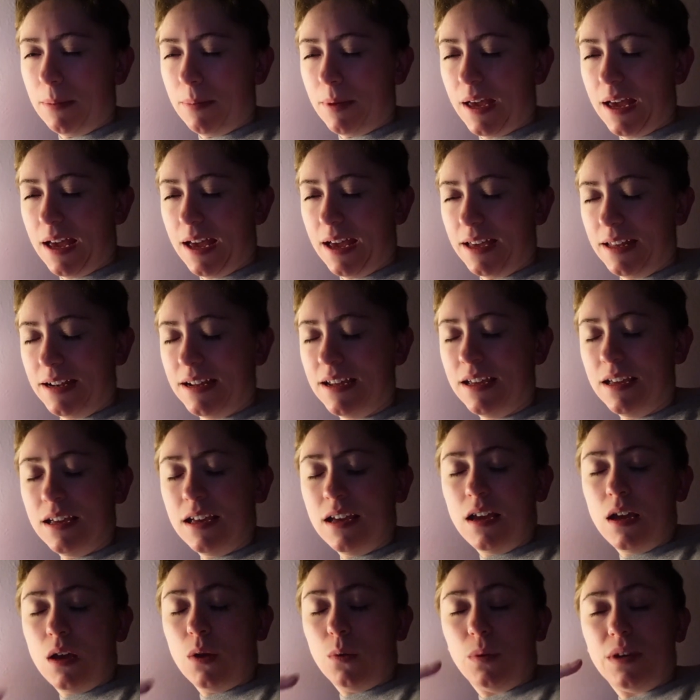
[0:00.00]
bad,
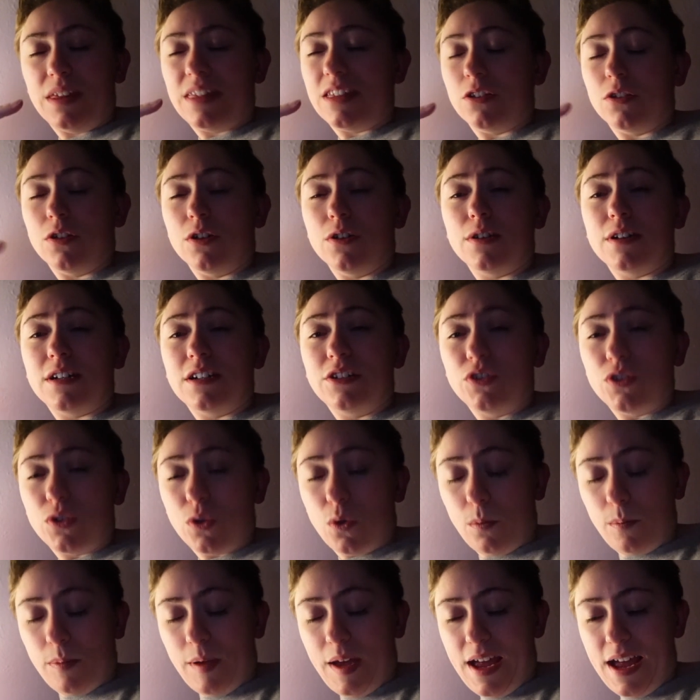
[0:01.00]
and with it hurting
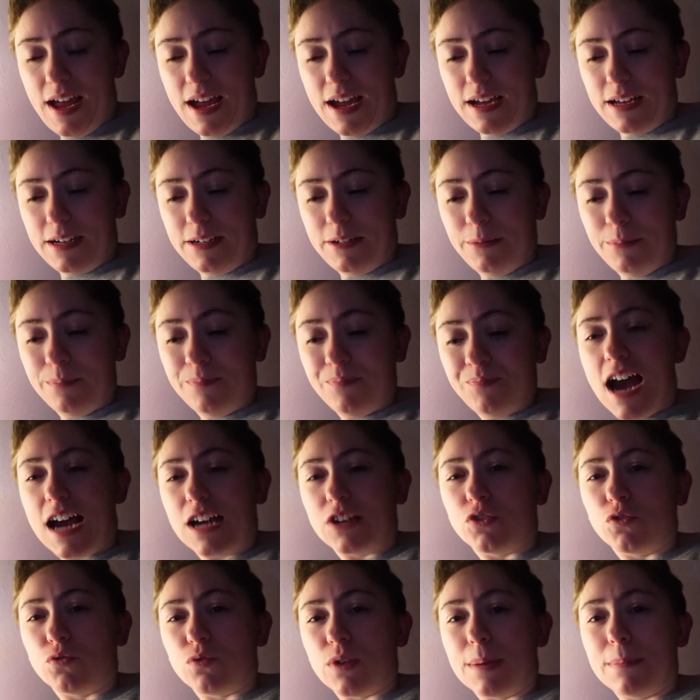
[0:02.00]
so bad, I
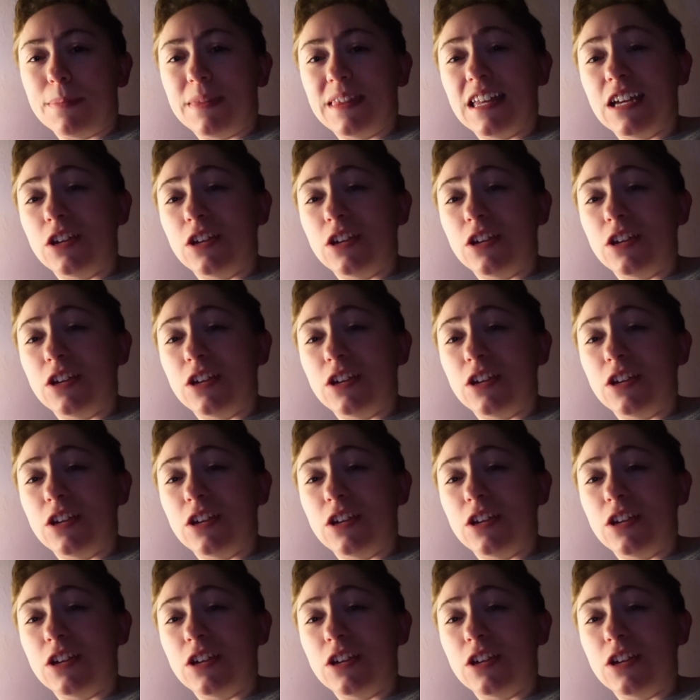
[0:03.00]
dreamt